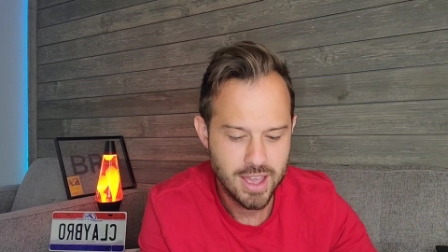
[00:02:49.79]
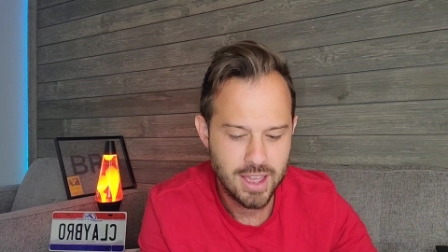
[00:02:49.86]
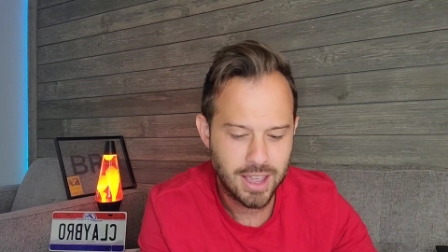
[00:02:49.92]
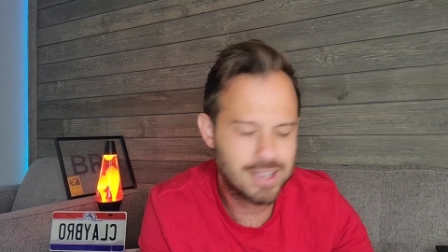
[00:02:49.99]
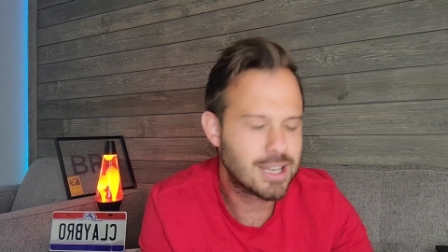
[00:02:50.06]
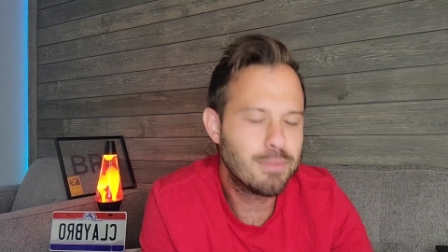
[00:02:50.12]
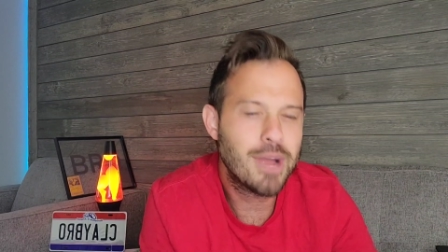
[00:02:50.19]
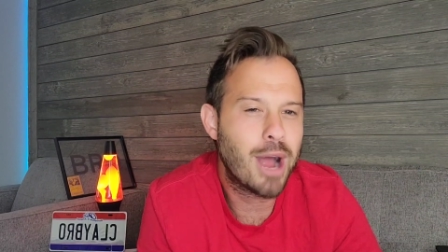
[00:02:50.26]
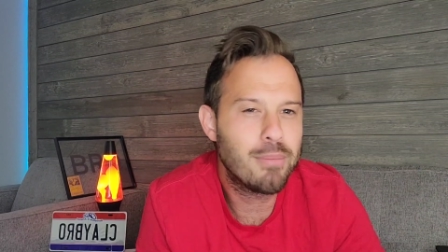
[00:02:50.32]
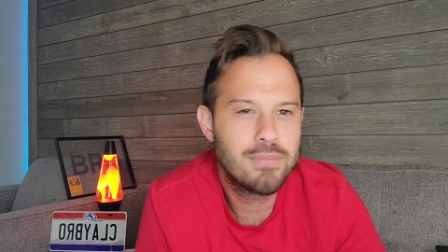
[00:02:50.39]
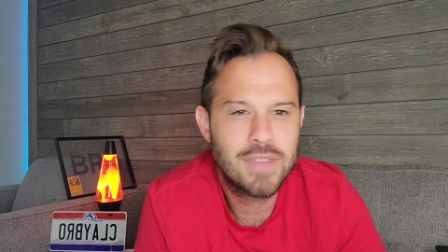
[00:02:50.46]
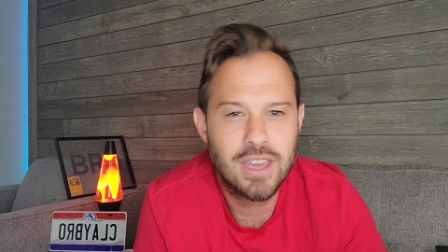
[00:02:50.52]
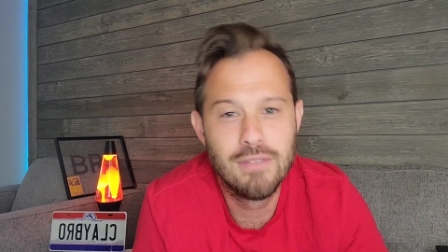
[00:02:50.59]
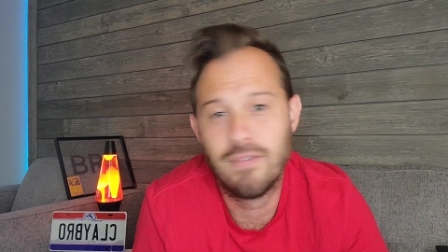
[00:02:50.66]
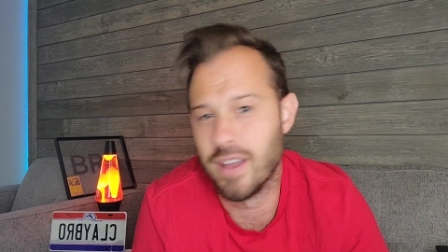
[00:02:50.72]
Guys, I'm, I'm
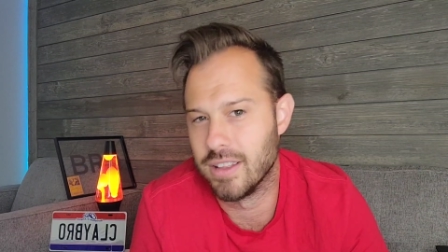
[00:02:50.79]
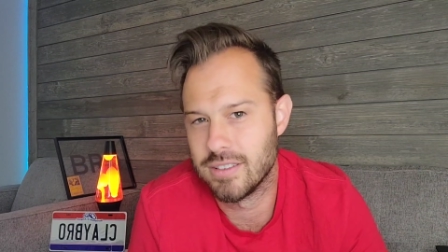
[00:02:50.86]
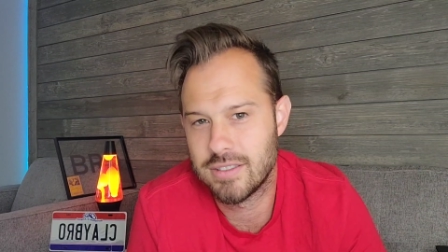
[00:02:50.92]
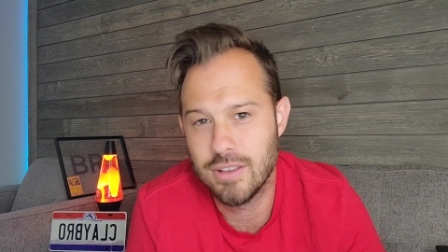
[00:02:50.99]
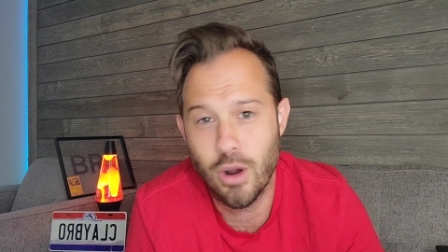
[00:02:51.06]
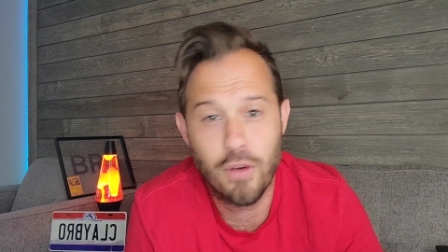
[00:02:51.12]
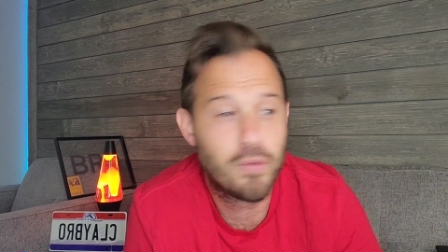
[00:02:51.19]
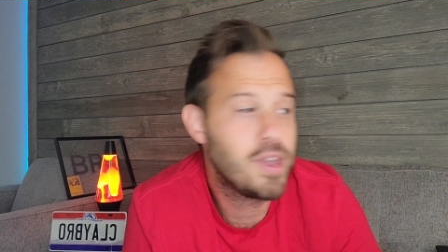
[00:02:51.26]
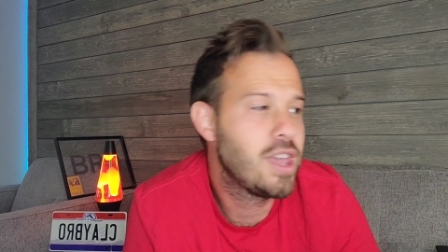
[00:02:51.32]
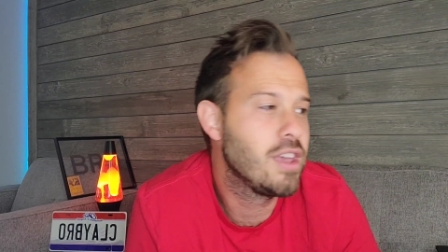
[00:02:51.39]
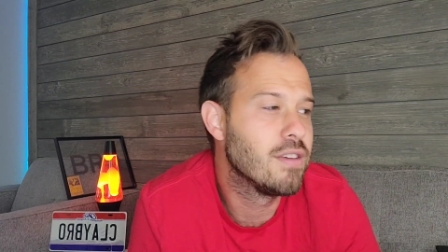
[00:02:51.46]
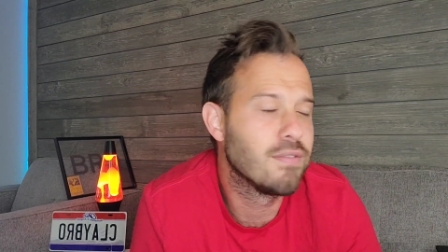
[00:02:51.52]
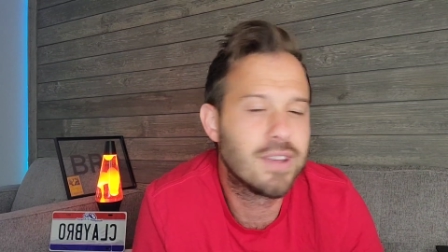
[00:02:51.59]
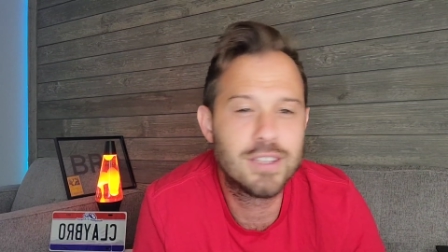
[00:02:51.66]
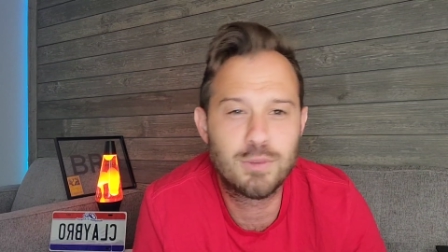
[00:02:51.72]
convinced, you know, if we can
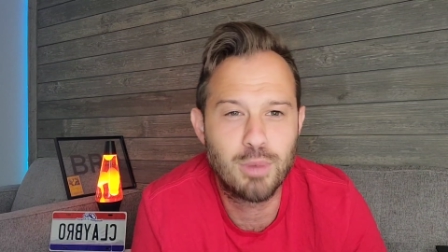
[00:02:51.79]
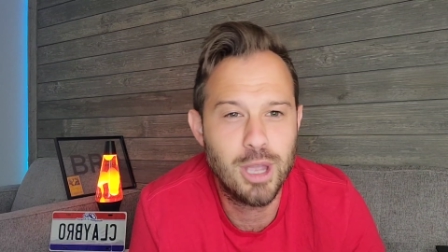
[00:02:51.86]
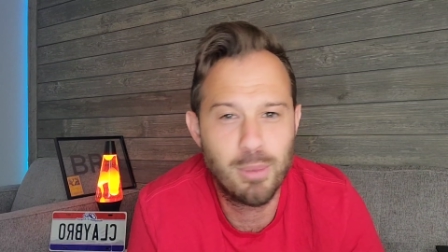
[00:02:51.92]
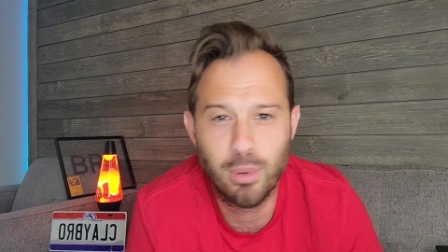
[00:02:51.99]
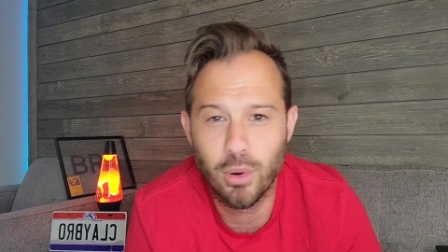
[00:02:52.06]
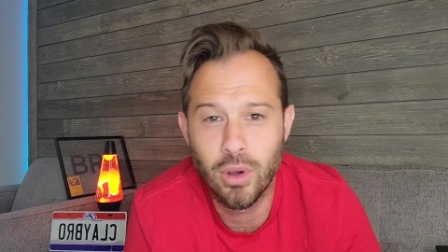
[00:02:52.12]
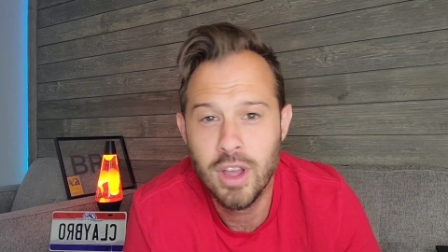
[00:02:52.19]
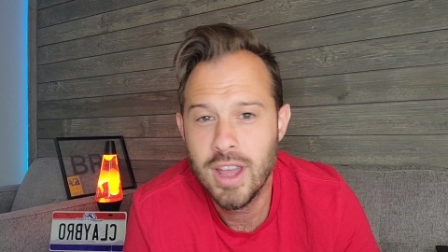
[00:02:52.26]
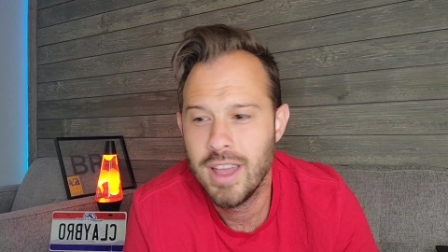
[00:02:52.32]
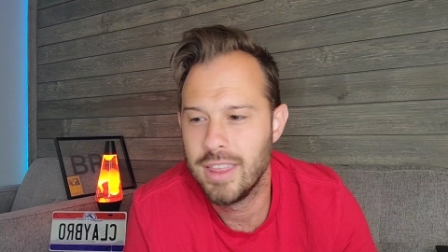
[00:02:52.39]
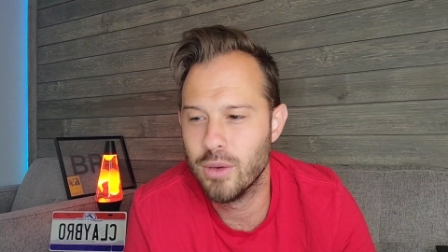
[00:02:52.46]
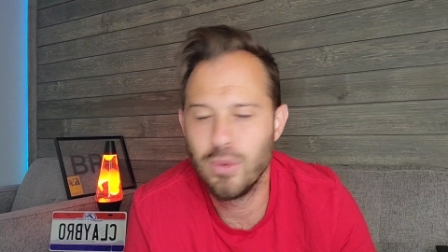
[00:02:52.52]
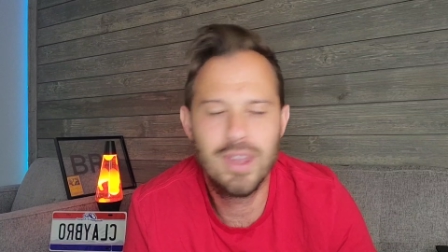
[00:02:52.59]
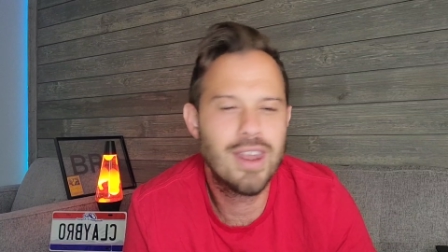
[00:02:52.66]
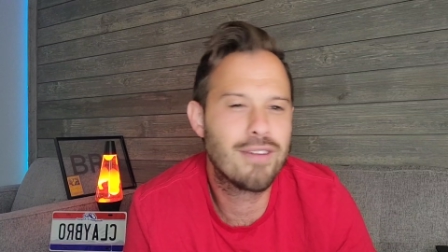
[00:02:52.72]
convince people
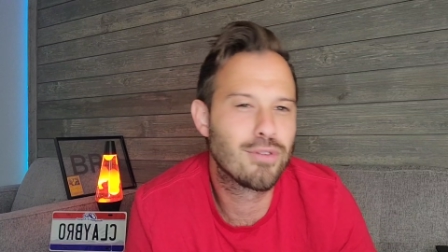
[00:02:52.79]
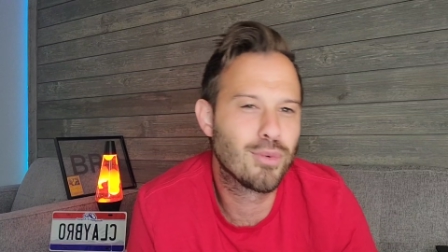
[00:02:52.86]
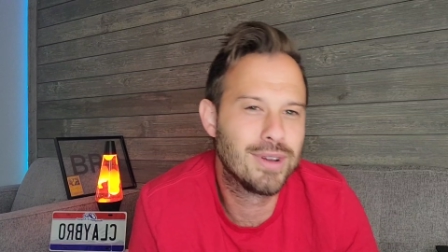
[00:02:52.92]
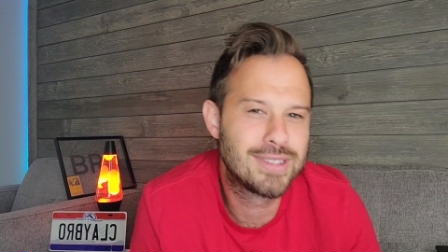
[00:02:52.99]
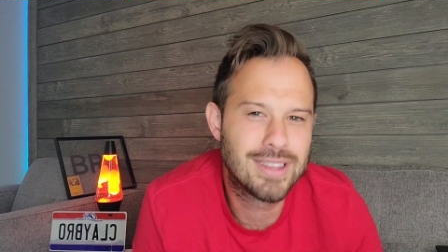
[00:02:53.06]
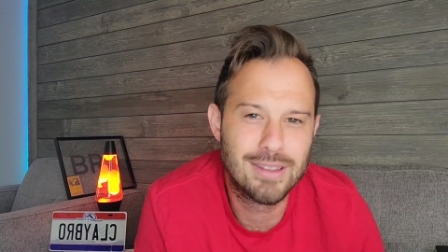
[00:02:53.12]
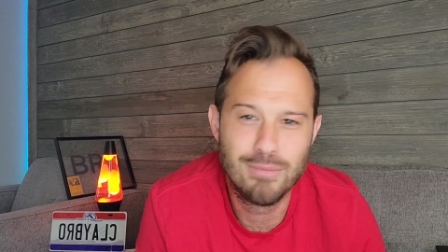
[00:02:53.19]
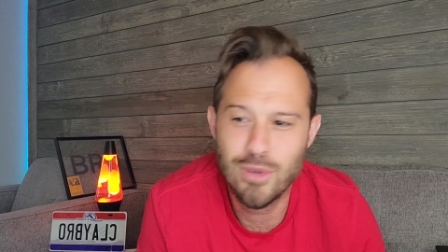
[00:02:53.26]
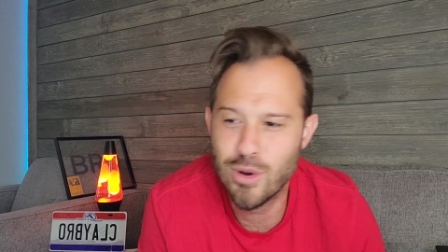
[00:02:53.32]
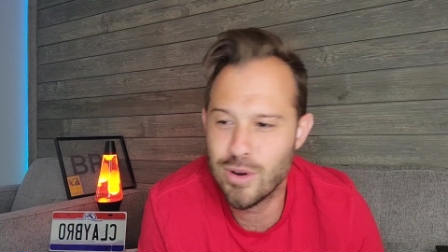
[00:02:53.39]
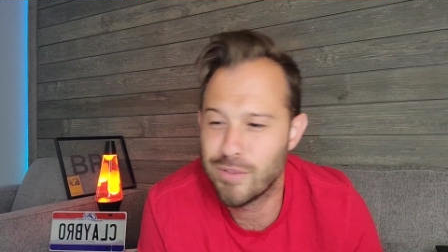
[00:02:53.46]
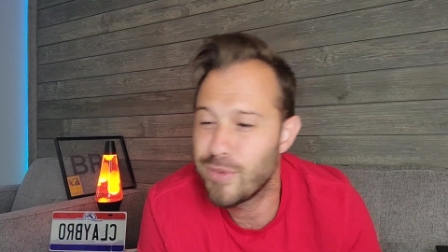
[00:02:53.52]
that we never went to the moon,